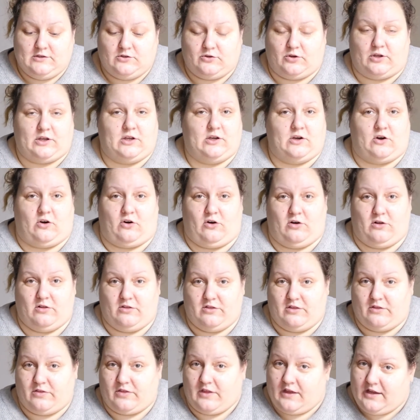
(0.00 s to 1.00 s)
doing
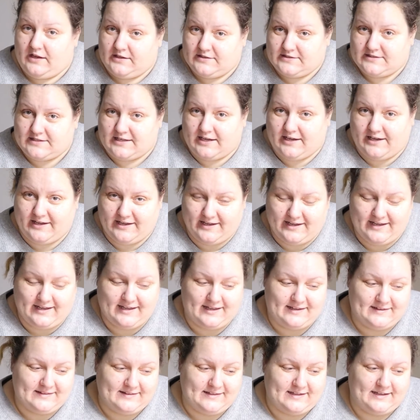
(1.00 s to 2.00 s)
all the things
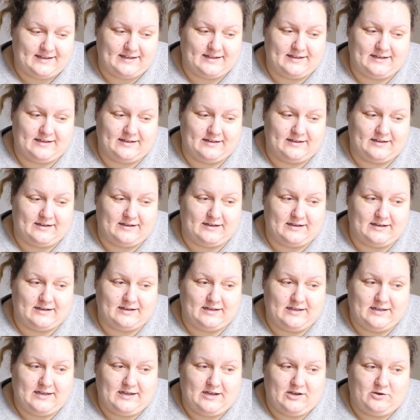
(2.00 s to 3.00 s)
and
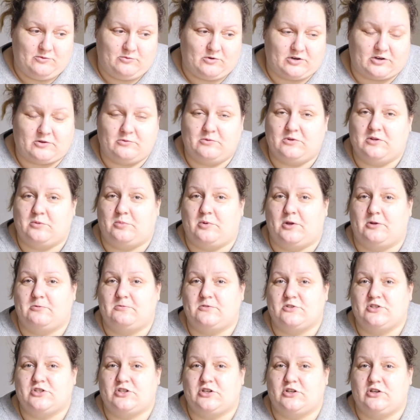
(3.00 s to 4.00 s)
then working with a
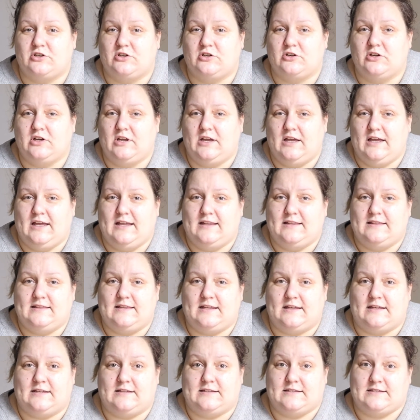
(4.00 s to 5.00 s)
publisher,
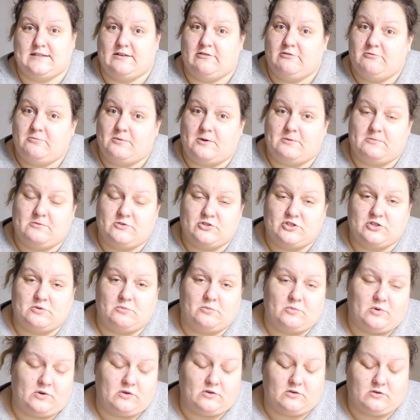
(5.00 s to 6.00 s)
then
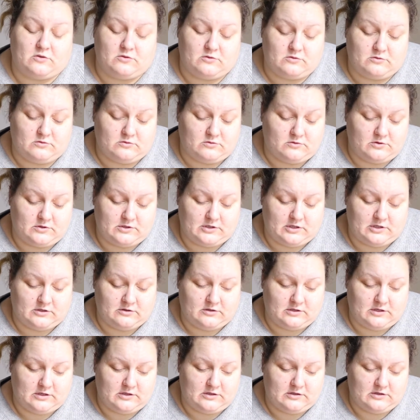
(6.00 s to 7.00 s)
self-publishing
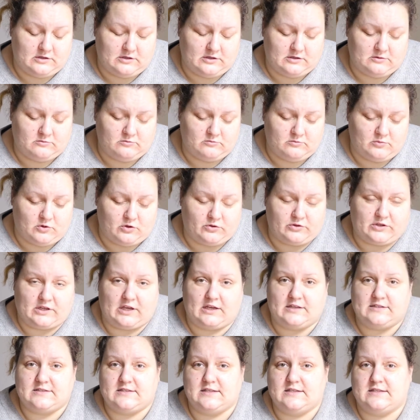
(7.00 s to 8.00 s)
in both
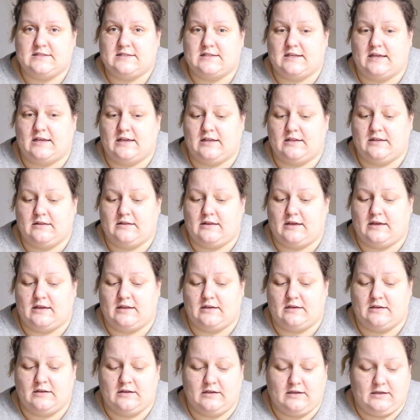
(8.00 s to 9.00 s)
cases, and
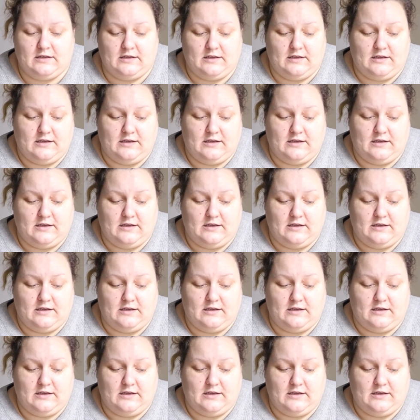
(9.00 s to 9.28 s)
then